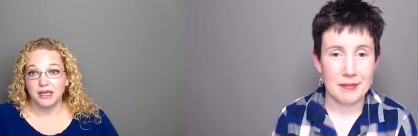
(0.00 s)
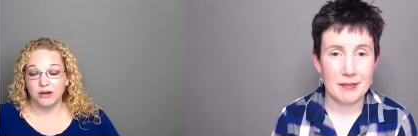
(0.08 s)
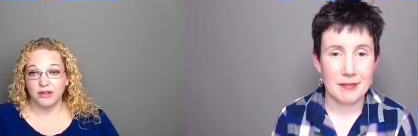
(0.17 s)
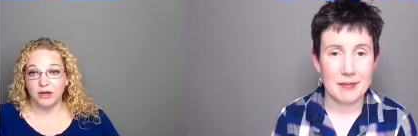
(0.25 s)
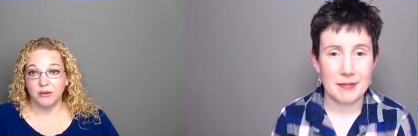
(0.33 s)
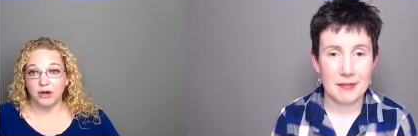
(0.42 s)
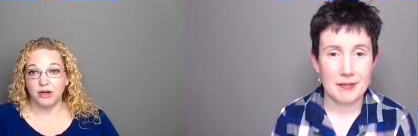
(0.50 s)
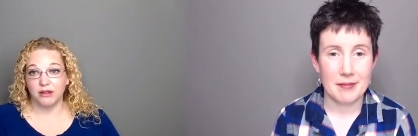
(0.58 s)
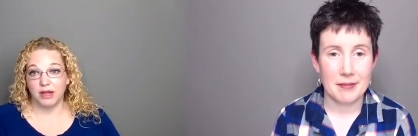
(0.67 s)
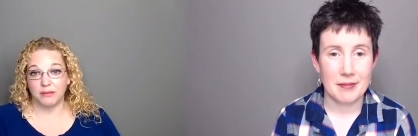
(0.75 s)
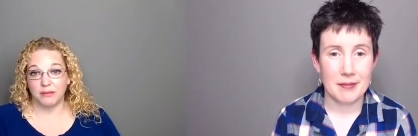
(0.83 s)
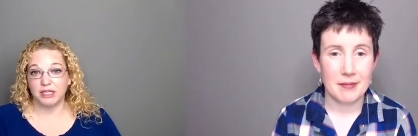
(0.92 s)
Speaker 1: know, they don't earn a
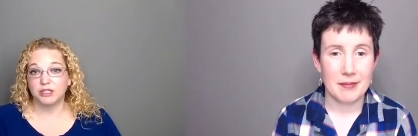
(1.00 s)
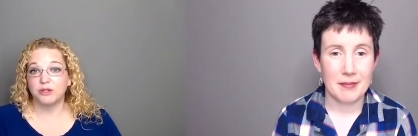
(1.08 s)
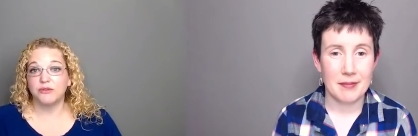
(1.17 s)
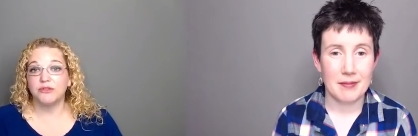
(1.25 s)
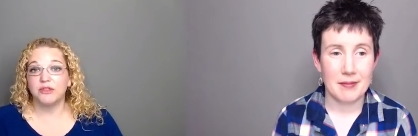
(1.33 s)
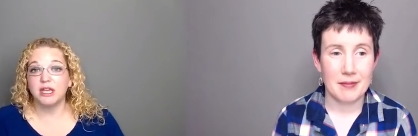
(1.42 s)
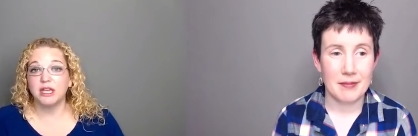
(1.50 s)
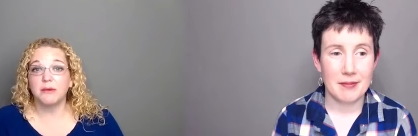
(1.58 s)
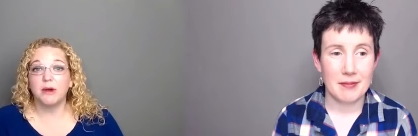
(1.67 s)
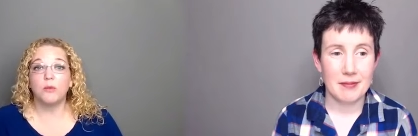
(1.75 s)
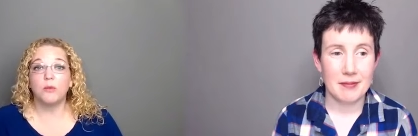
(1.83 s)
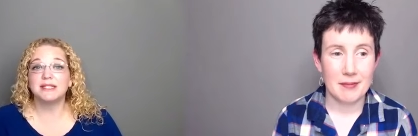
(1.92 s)
lot of money. So thinking
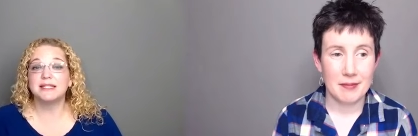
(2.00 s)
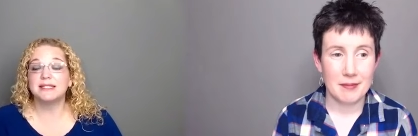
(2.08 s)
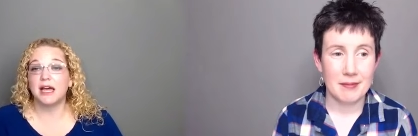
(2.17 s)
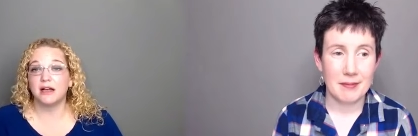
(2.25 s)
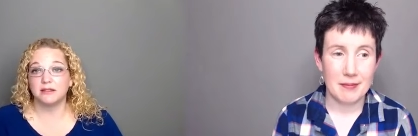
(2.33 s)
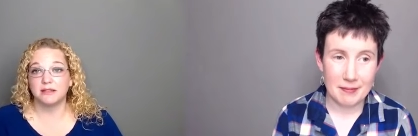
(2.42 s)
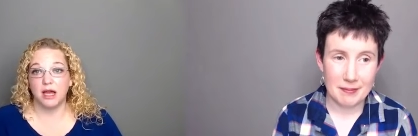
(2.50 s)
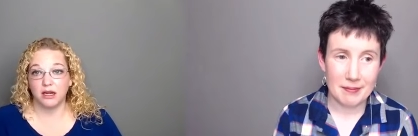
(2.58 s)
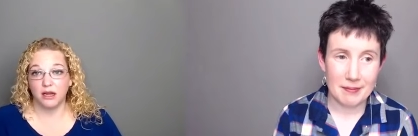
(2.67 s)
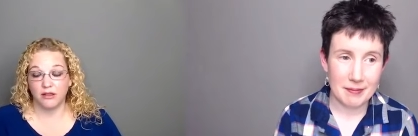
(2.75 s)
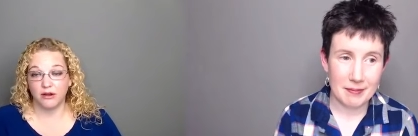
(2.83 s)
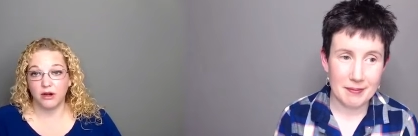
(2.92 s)
about what sells on
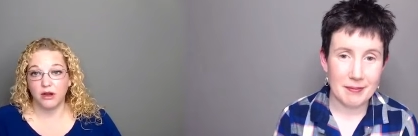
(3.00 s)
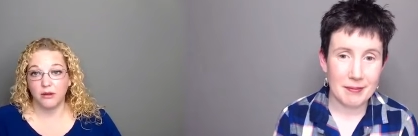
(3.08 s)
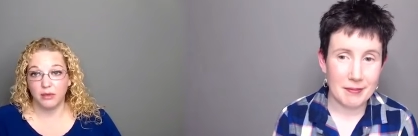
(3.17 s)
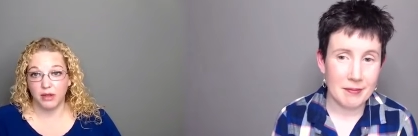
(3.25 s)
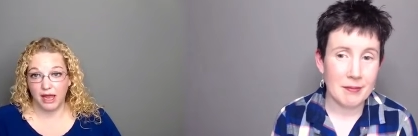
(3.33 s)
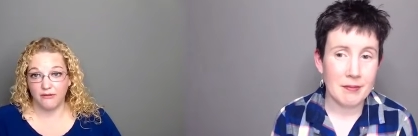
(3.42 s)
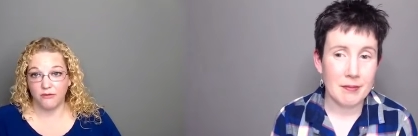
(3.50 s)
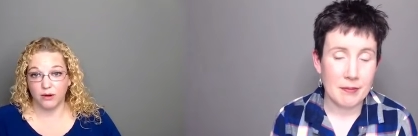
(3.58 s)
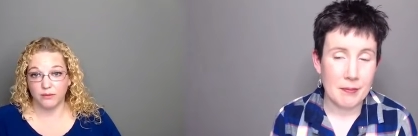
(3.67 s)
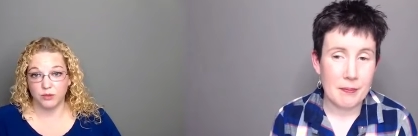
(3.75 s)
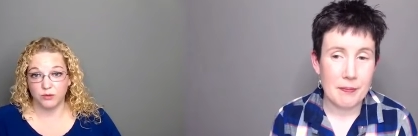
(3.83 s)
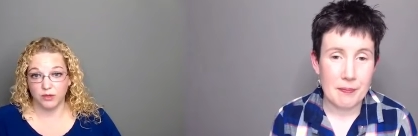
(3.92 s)
other
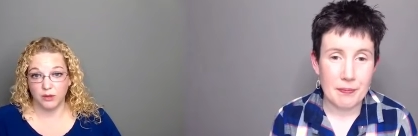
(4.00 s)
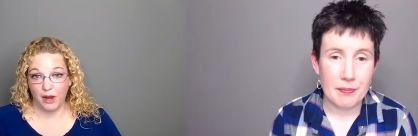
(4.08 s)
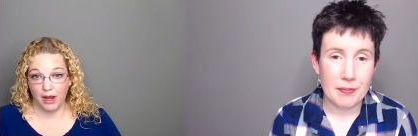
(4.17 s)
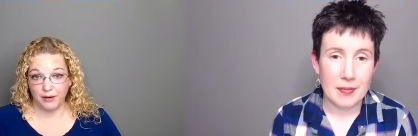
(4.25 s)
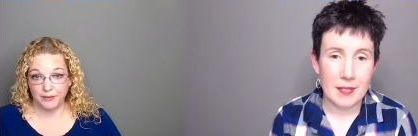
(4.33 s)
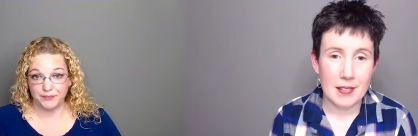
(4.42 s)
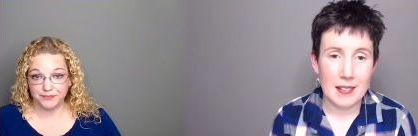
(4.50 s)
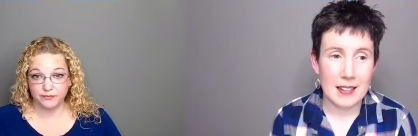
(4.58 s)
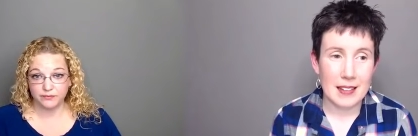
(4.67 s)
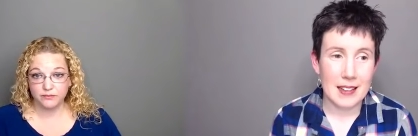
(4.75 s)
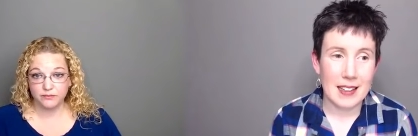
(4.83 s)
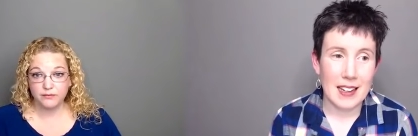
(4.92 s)
platforms really well.
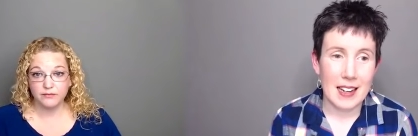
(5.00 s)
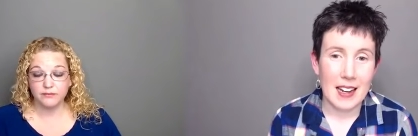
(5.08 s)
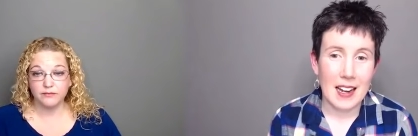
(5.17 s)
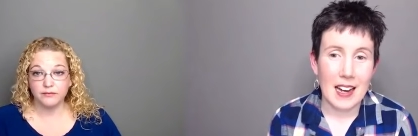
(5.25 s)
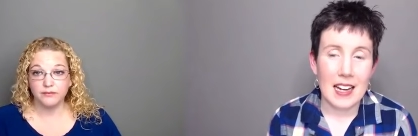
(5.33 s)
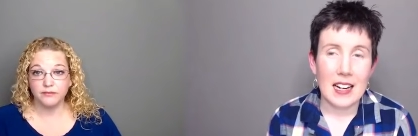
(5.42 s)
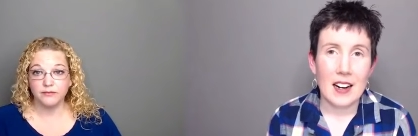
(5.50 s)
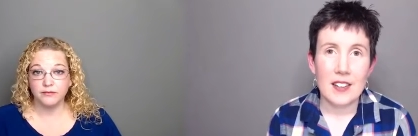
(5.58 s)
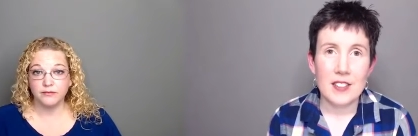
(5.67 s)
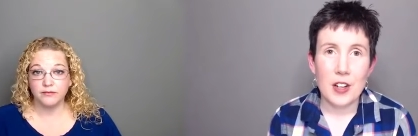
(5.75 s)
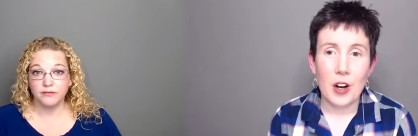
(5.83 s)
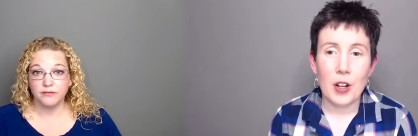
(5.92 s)

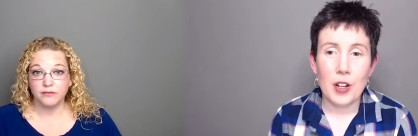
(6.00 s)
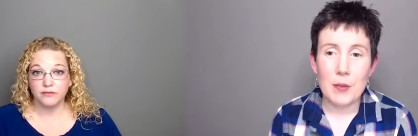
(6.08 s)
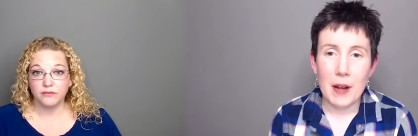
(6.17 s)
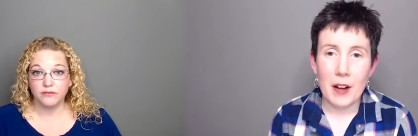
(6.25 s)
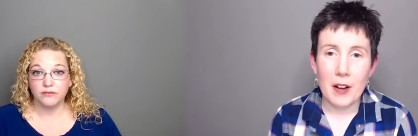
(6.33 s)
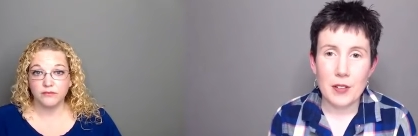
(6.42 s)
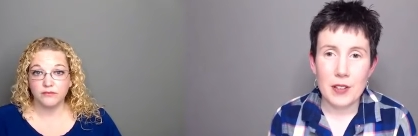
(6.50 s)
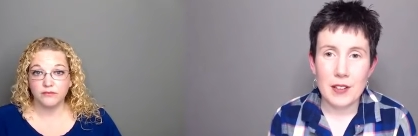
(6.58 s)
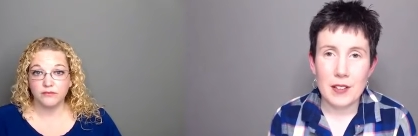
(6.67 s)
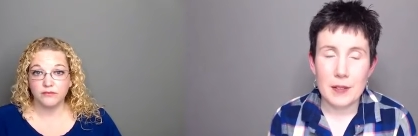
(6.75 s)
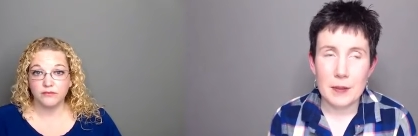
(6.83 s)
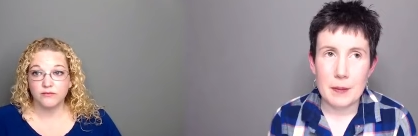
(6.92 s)
Speaker 2: It's all about
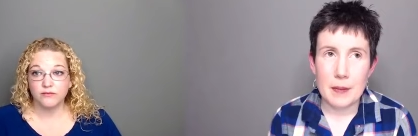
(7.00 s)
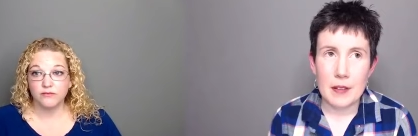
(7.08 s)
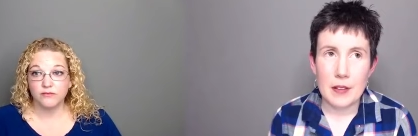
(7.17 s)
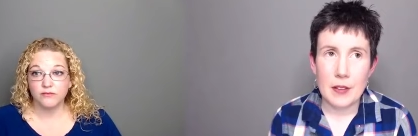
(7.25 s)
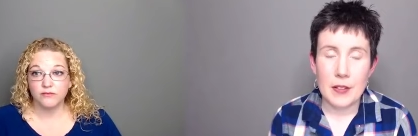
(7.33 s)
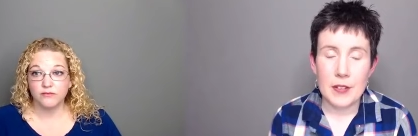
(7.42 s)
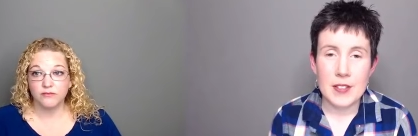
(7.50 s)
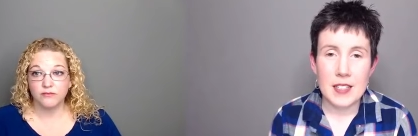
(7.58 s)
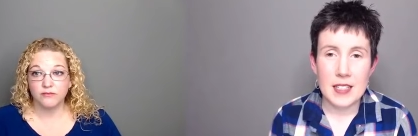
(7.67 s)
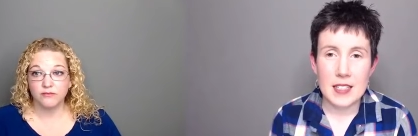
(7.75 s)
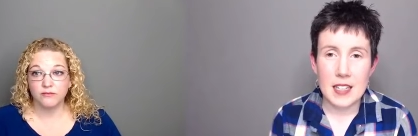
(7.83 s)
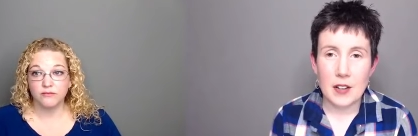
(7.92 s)

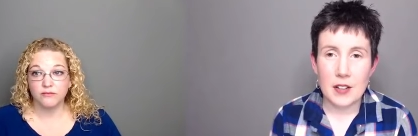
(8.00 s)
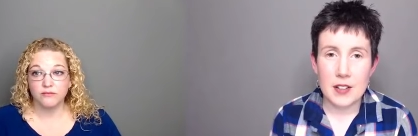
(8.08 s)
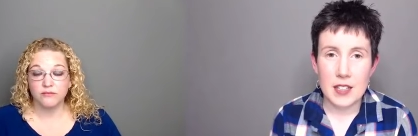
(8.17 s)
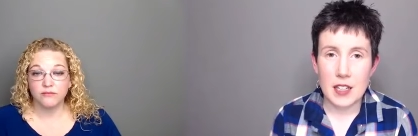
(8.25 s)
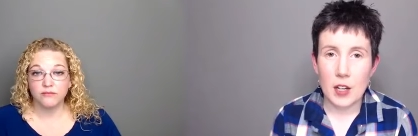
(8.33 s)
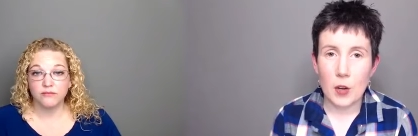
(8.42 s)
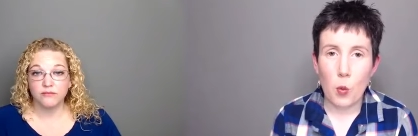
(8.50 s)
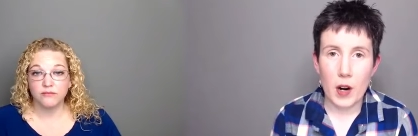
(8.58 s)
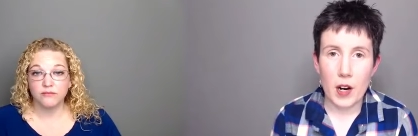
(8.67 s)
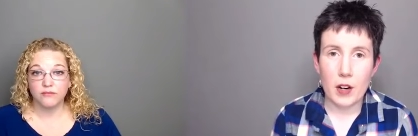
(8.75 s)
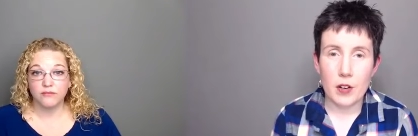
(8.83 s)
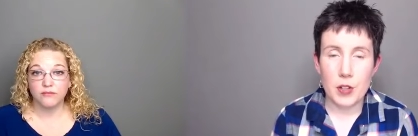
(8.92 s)
sitting down and thinking
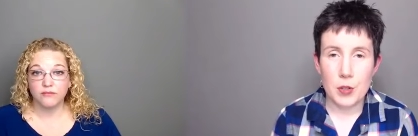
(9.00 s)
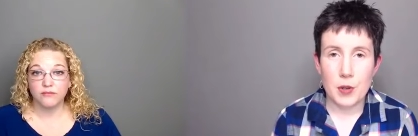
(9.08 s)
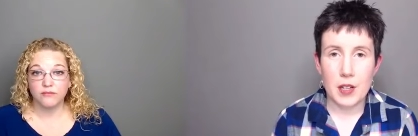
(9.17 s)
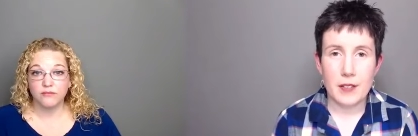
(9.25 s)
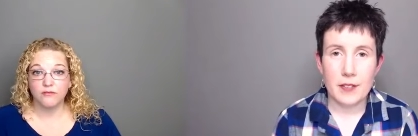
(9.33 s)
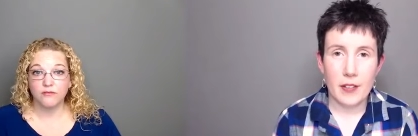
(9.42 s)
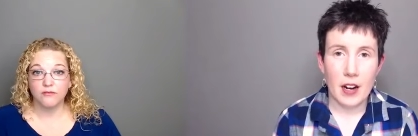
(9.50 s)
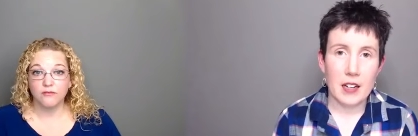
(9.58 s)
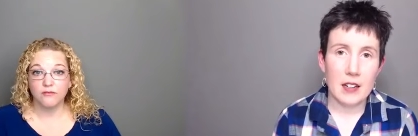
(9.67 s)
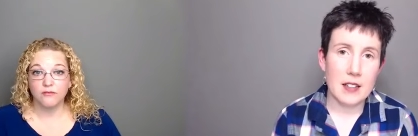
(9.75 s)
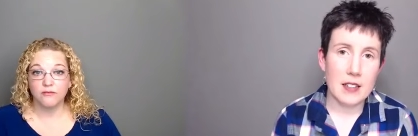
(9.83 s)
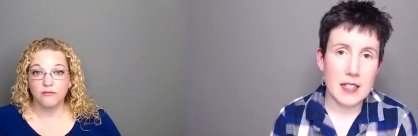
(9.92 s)
where you can
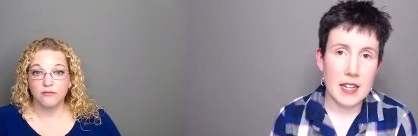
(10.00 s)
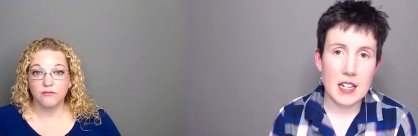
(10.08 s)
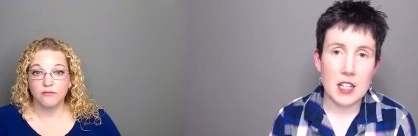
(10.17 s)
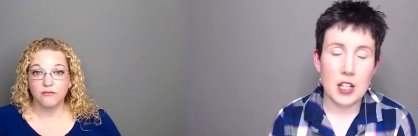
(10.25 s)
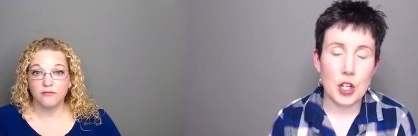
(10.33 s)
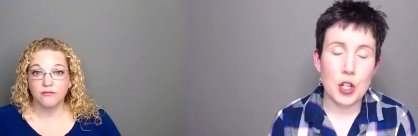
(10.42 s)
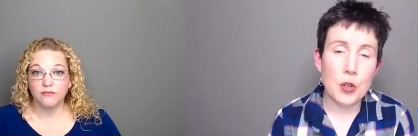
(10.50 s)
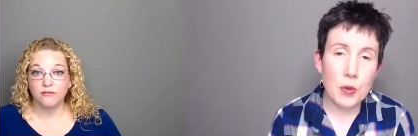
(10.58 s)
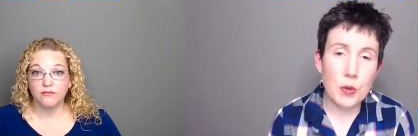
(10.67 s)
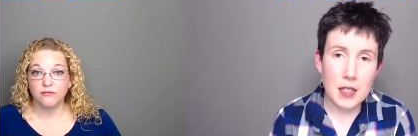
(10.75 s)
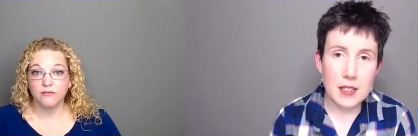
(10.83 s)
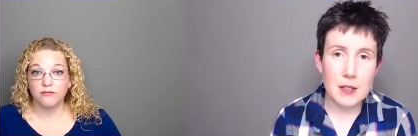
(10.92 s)
find the data that you
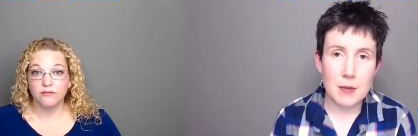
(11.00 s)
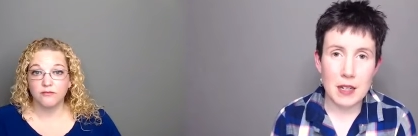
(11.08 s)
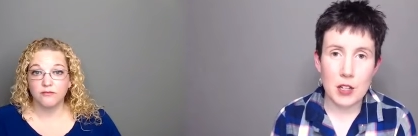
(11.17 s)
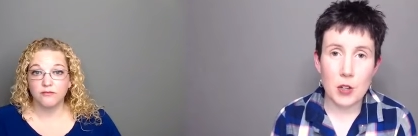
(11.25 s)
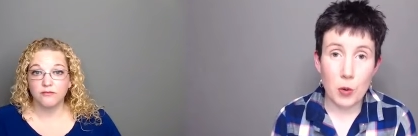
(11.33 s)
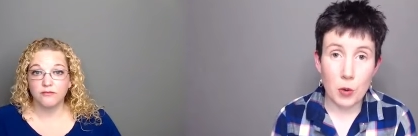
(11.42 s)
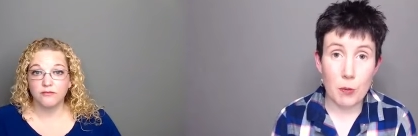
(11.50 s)
need to make your